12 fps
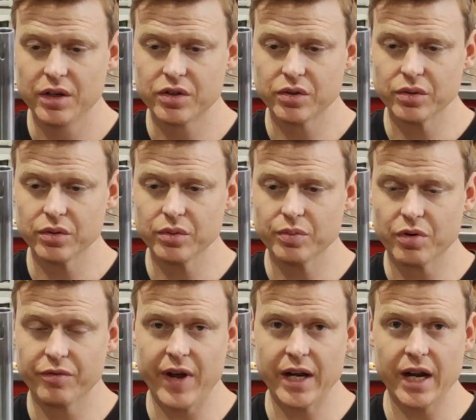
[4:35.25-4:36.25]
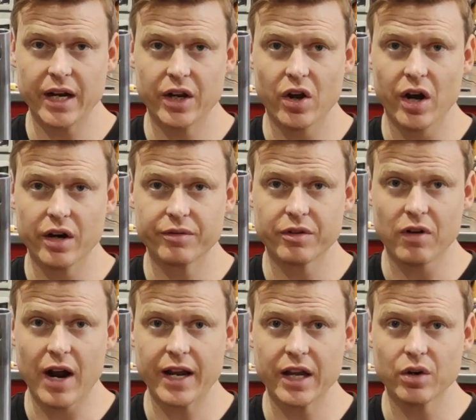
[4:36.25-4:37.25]
to prevent any kind of
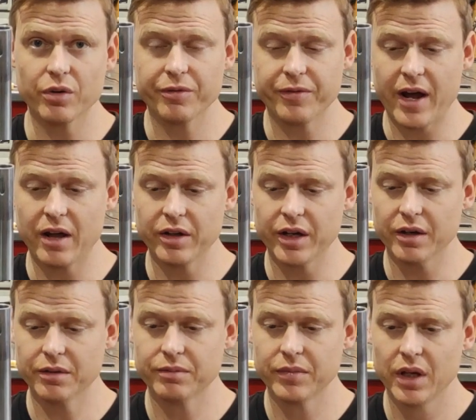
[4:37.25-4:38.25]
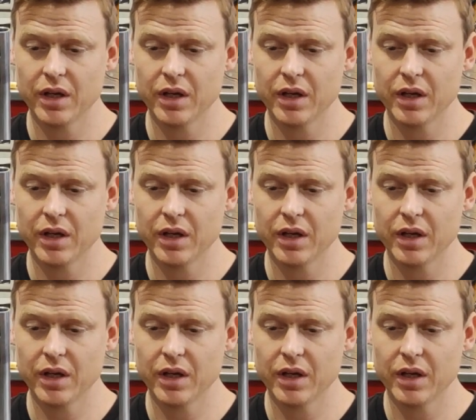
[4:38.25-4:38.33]
cracking or failure,